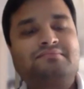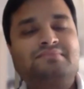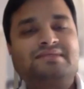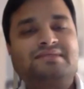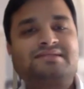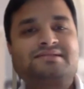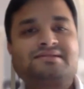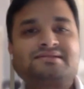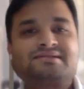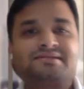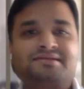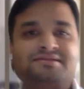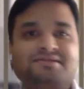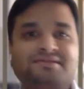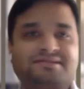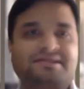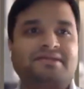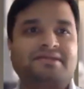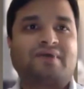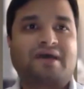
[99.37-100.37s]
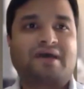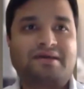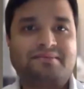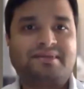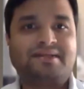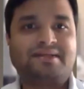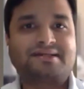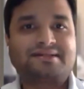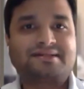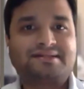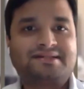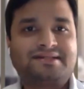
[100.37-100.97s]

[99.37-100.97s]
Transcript: business research environment,